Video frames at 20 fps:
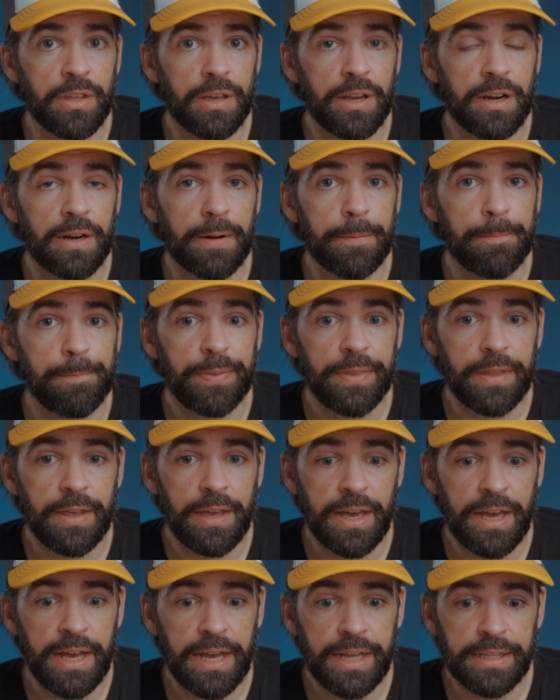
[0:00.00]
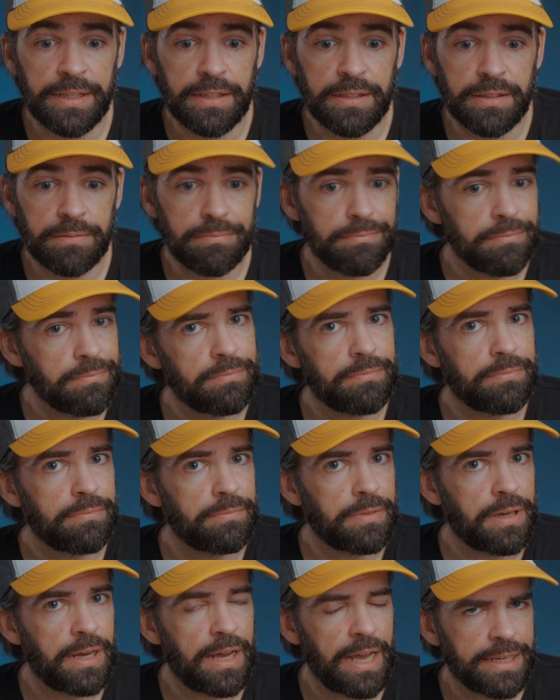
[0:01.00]
there. And
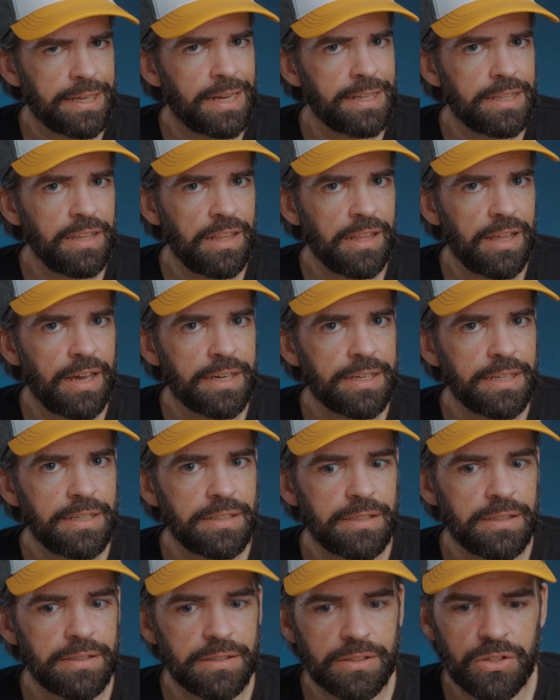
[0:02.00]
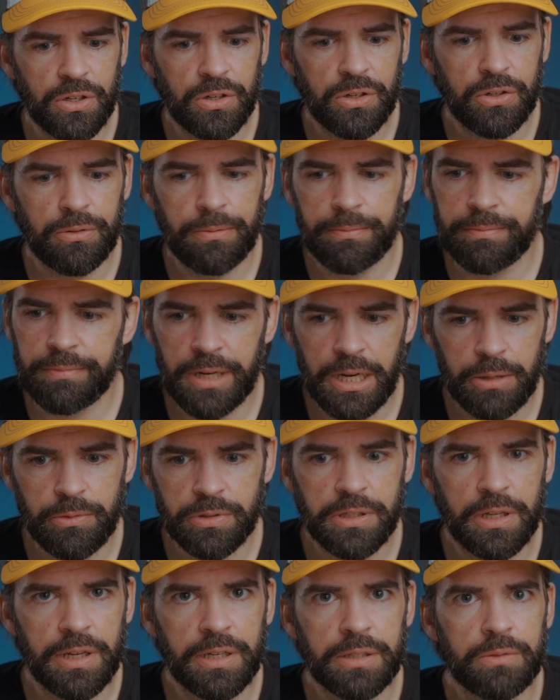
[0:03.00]
I kind of like it, so I
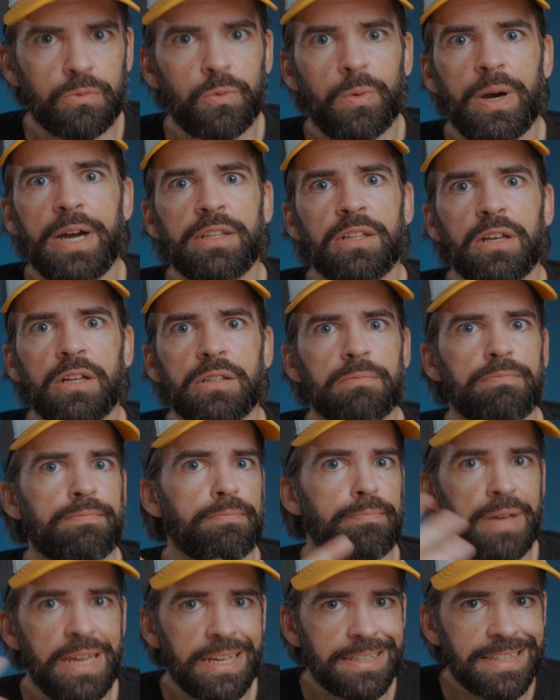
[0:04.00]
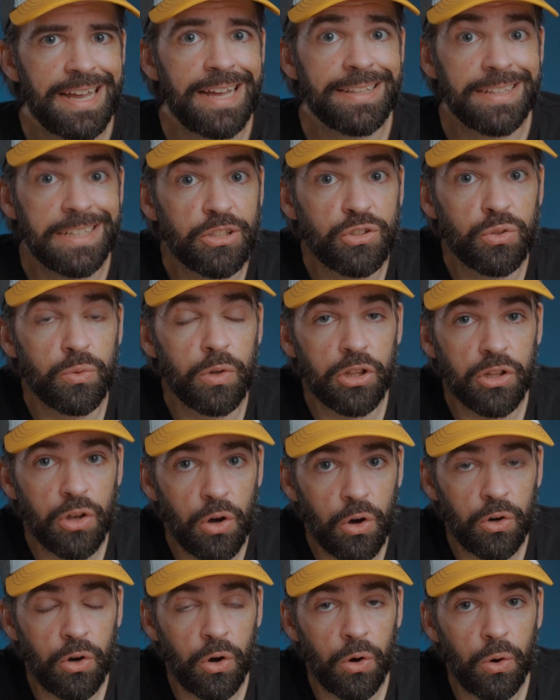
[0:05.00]
was like, why not make that into a
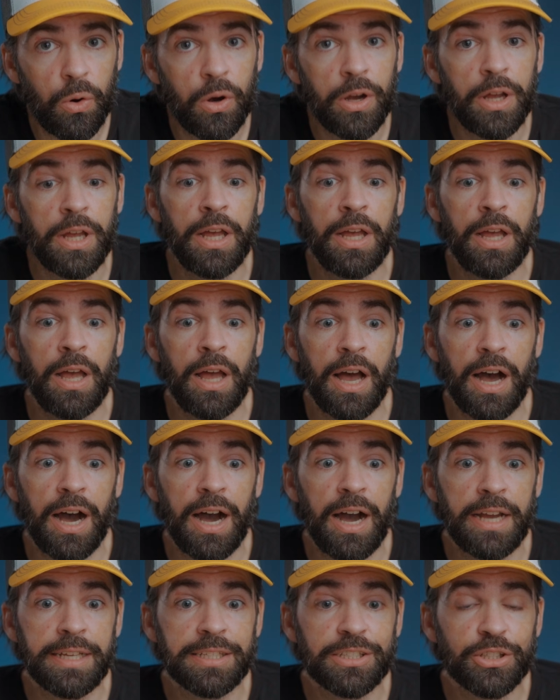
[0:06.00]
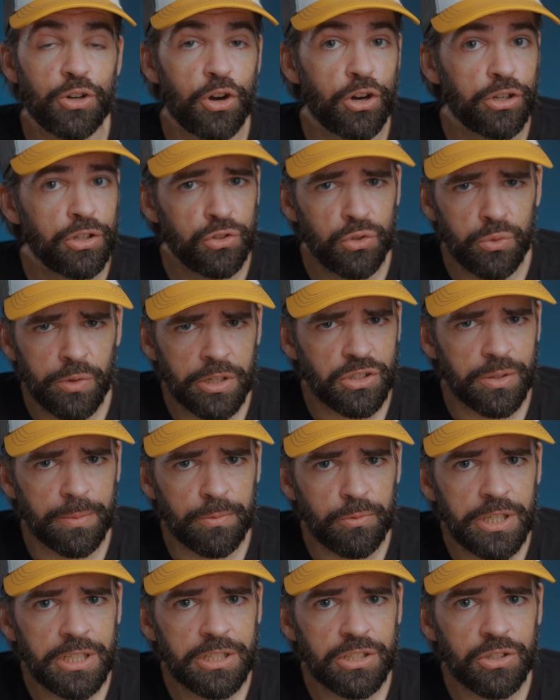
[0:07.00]
logo? I started doing
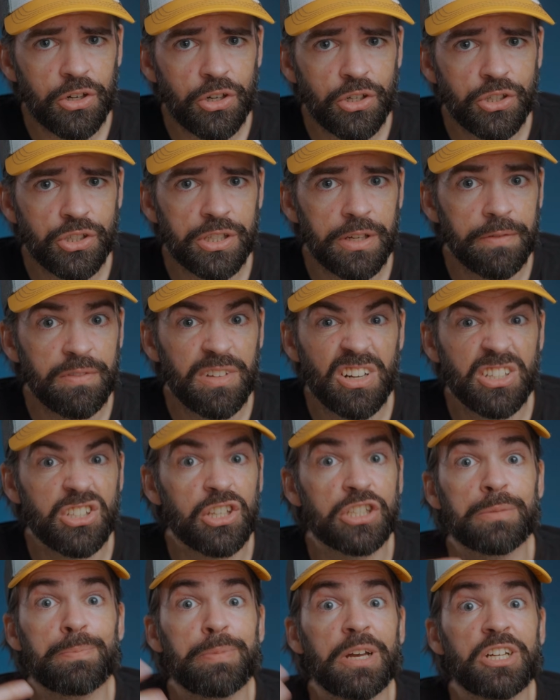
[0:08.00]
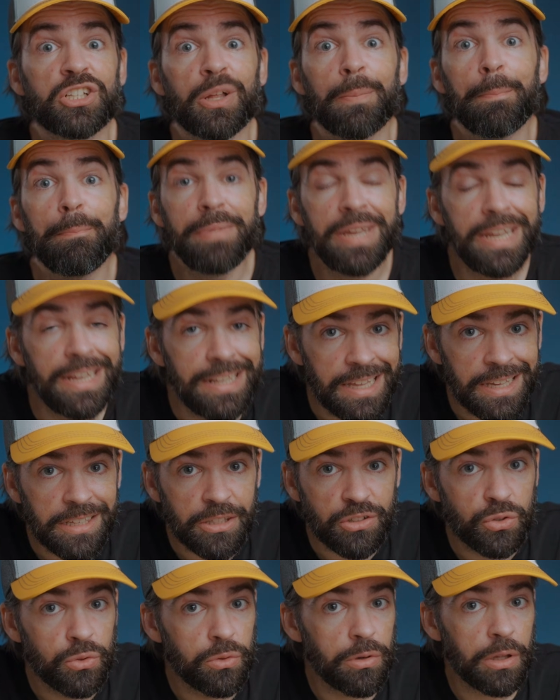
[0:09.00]
some research, if there's a special
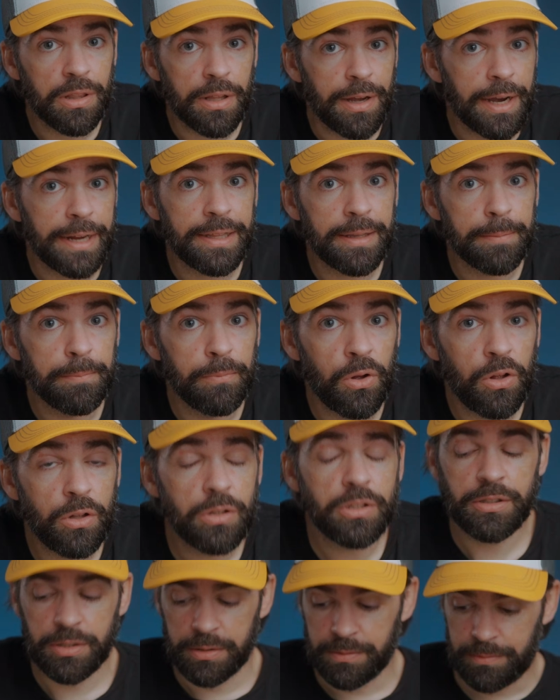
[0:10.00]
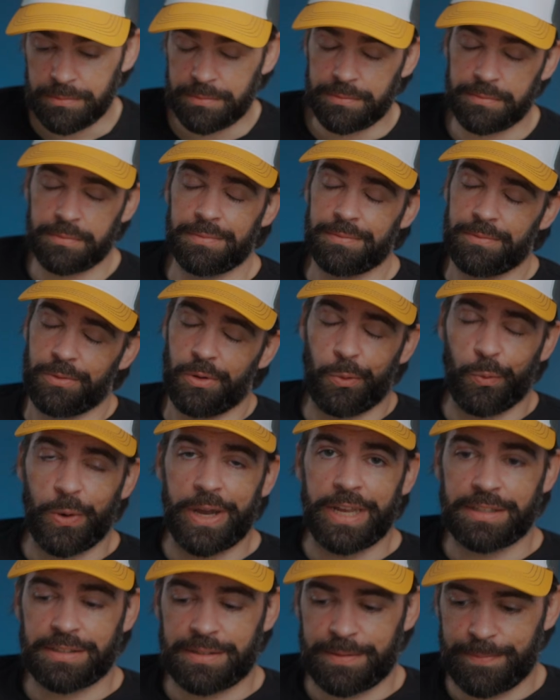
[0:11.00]
meaning to a lightning bolt.
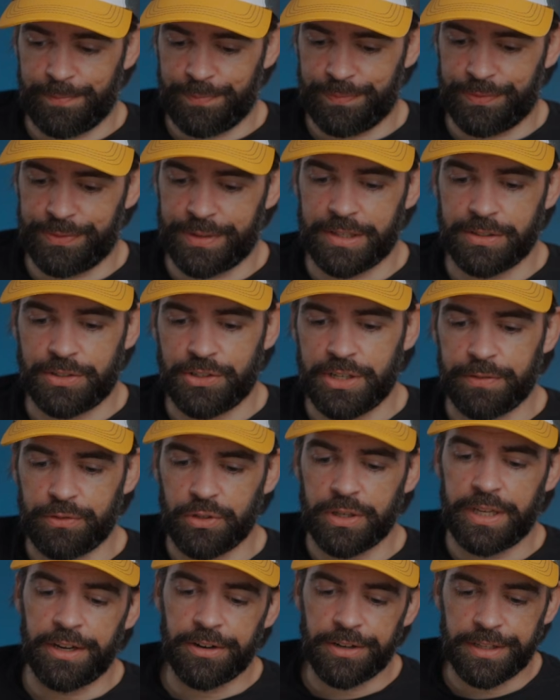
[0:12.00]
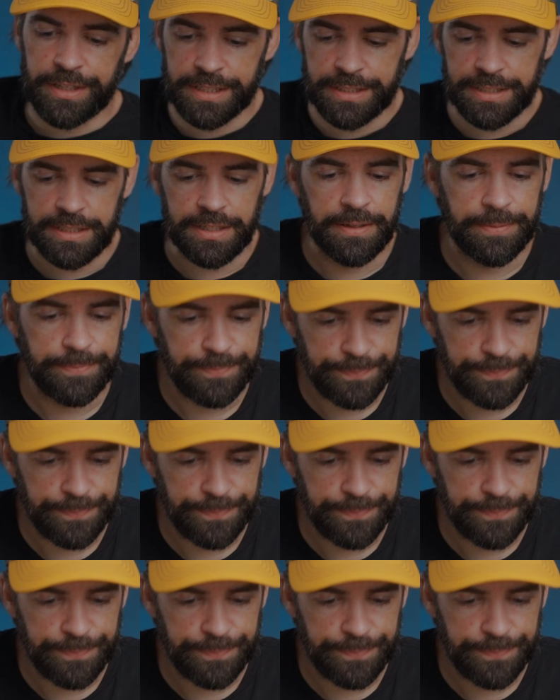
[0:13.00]
Wait, because you have to hear this.